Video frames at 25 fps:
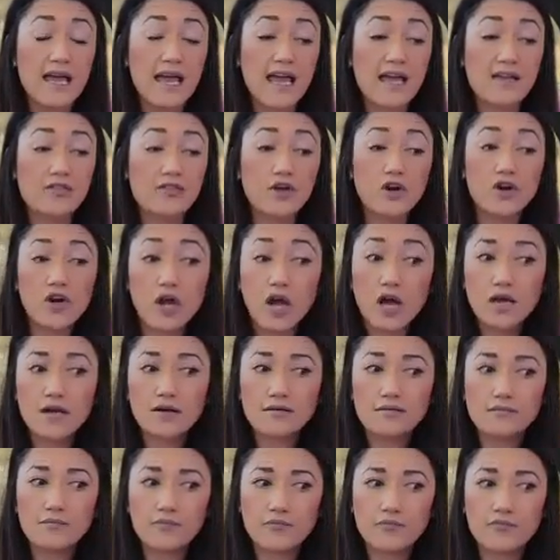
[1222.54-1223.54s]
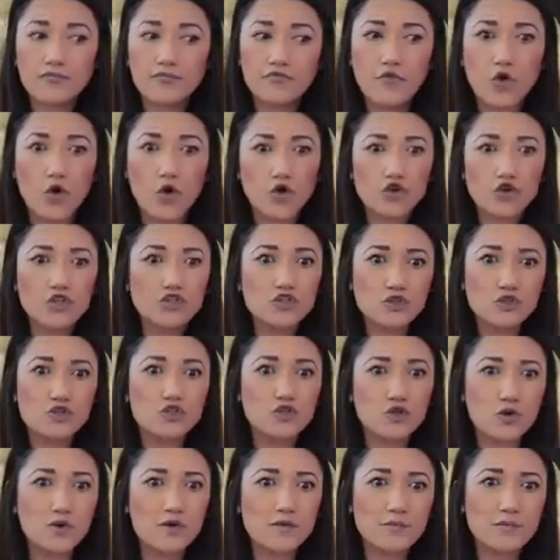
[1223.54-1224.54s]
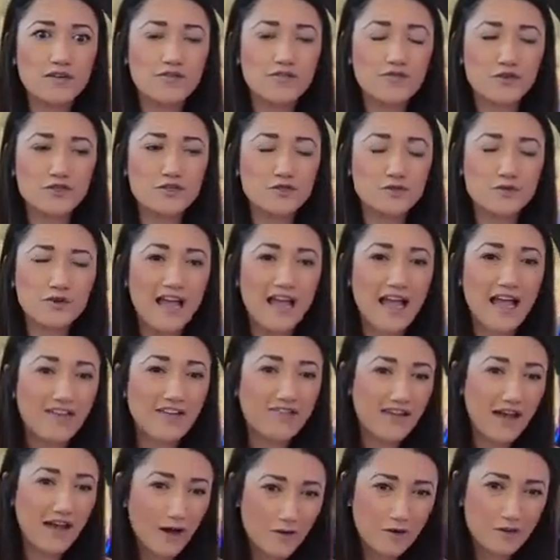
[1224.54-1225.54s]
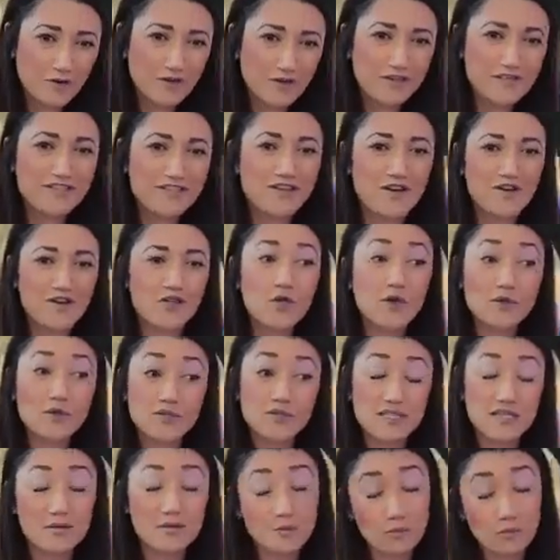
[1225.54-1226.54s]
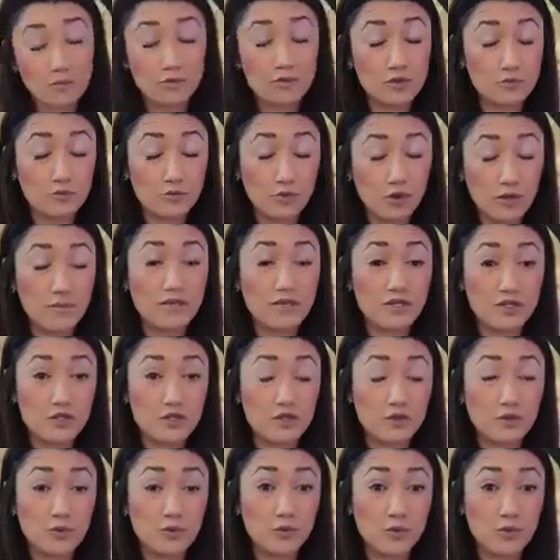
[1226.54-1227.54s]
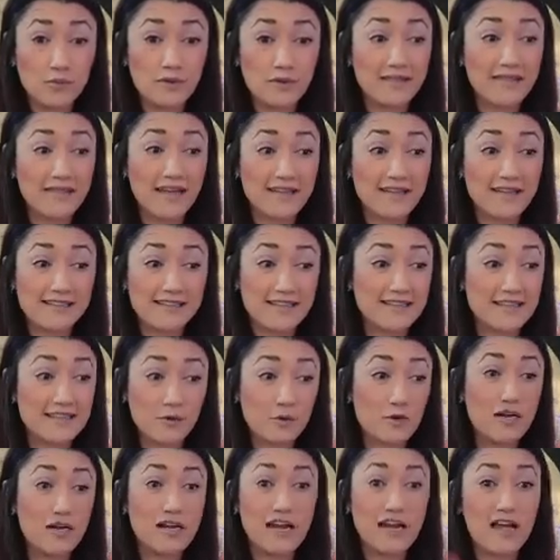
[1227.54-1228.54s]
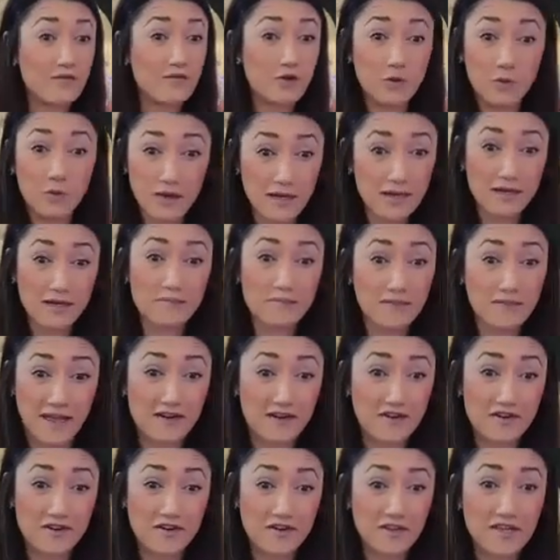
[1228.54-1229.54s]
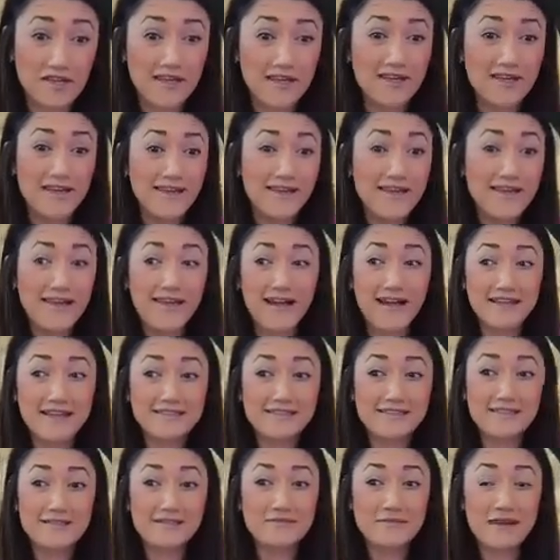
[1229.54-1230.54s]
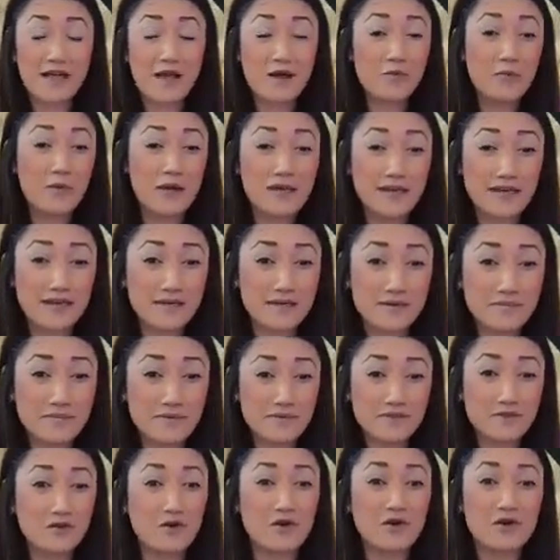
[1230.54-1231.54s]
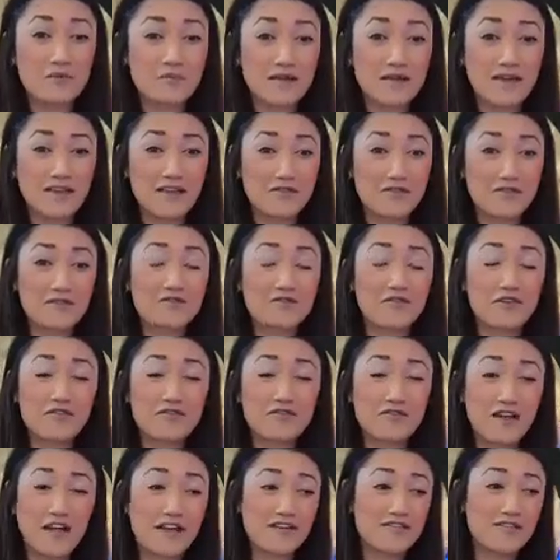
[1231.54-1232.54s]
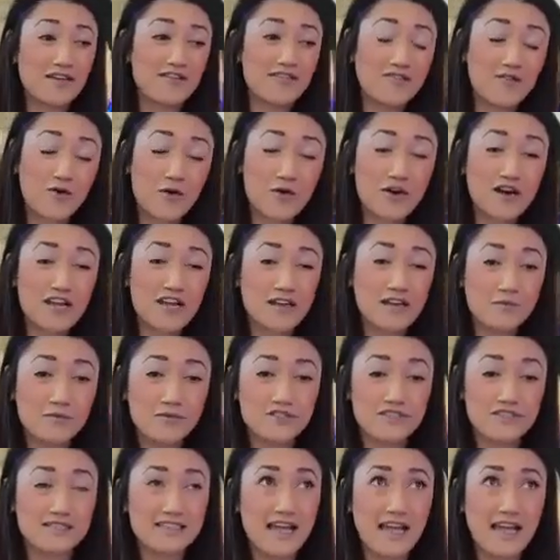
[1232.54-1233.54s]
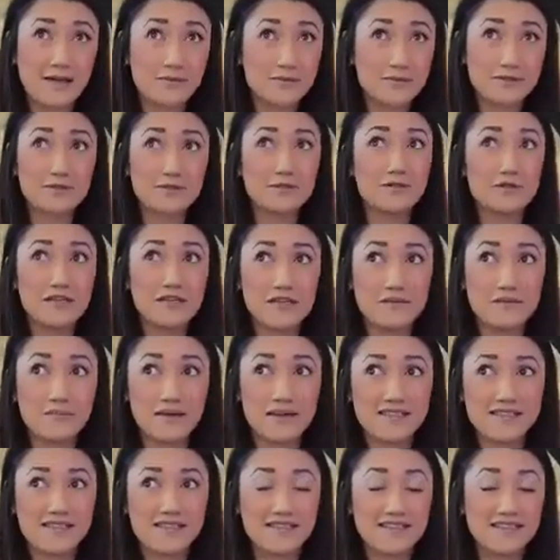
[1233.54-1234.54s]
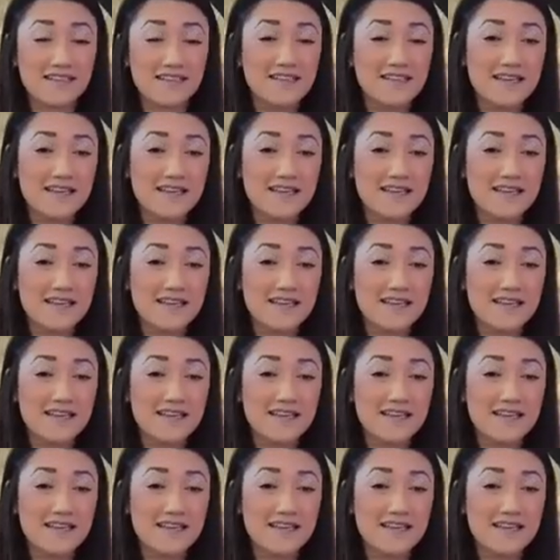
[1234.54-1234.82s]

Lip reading: And they're not forced to join me for 2.5 hours, although some women do. Women that said they would never wake up that early. I see them now waking up and joining me at 3:45 at 4 a.m., which is absolutely amazing.